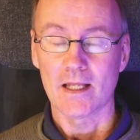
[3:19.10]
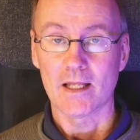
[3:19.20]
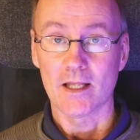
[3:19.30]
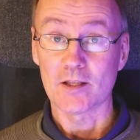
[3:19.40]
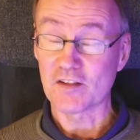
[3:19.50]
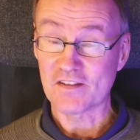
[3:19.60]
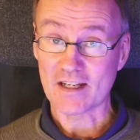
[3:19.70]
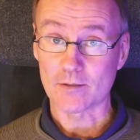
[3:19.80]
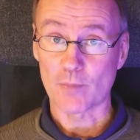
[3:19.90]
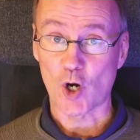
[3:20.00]
The second
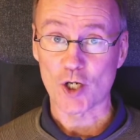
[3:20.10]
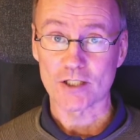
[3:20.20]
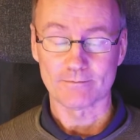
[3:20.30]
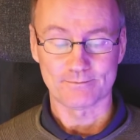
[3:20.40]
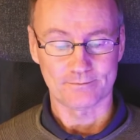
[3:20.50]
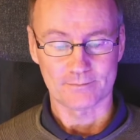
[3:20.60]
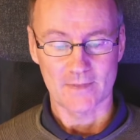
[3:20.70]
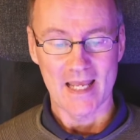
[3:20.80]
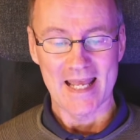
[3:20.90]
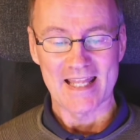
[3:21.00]
part,
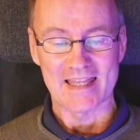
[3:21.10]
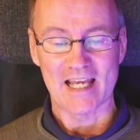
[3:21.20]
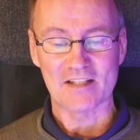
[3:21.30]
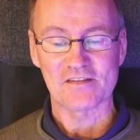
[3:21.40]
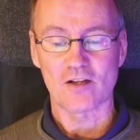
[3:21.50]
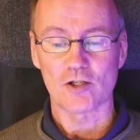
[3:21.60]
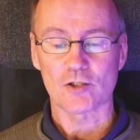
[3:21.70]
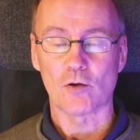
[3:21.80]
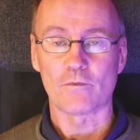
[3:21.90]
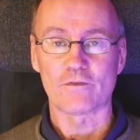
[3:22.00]
that starts
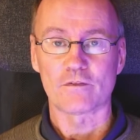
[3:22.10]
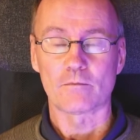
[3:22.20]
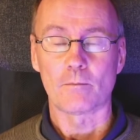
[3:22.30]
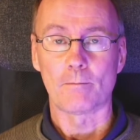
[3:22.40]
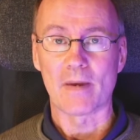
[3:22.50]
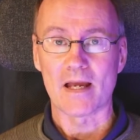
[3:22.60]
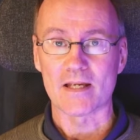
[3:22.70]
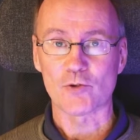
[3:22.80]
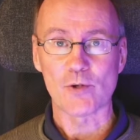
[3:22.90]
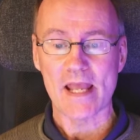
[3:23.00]
off by
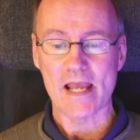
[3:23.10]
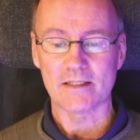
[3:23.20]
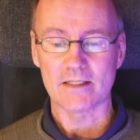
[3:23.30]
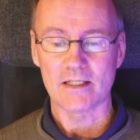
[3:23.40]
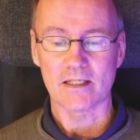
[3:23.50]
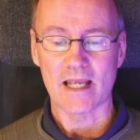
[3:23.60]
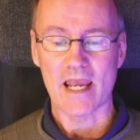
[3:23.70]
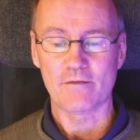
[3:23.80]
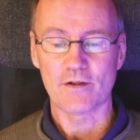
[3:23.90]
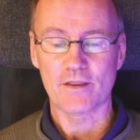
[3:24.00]
creating
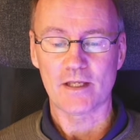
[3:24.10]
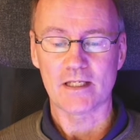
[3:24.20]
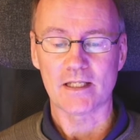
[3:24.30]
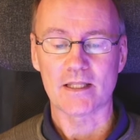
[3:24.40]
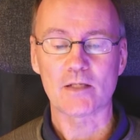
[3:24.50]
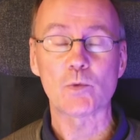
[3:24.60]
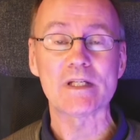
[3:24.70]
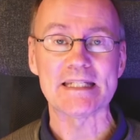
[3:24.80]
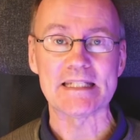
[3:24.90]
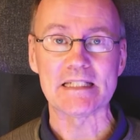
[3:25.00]
everything that we
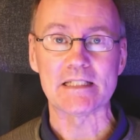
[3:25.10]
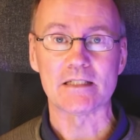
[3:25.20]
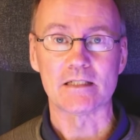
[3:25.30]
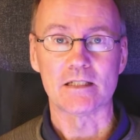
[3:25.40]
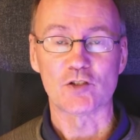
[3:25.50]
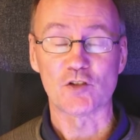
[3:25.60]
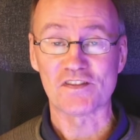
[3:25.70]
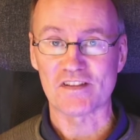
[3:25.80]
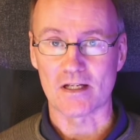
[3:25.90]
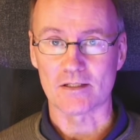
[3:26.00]
need to
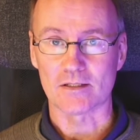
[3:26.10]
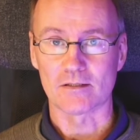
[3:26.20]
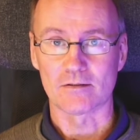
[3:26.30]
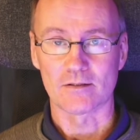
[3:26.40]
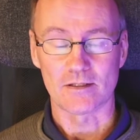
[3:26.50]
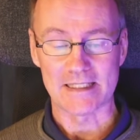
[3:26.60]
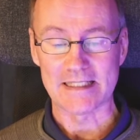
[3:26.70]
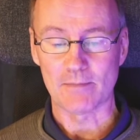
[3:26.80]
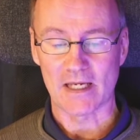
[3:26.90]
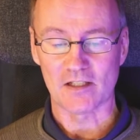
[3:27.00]
send the
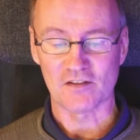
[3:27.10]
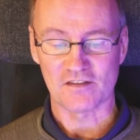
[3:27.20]
emails.